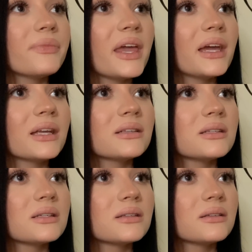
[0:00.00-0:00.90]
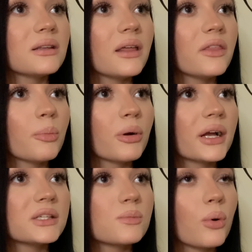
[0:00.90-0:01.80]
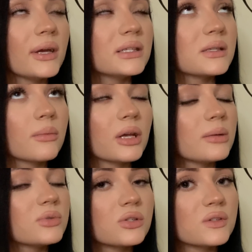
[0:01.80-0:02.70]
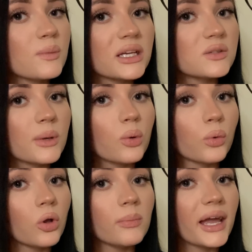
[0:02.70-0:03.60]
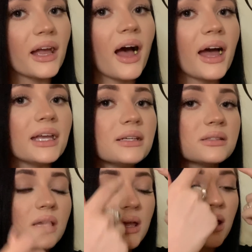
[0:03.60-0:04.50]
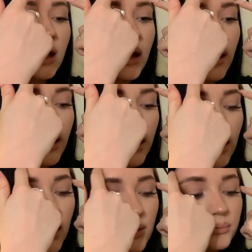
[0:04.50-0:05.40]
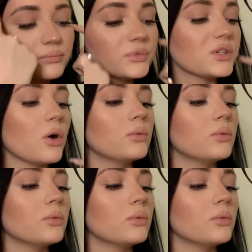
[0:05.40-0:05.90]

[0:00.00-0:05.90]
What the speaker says: and the price point sometimes just makes me roll my eyes. So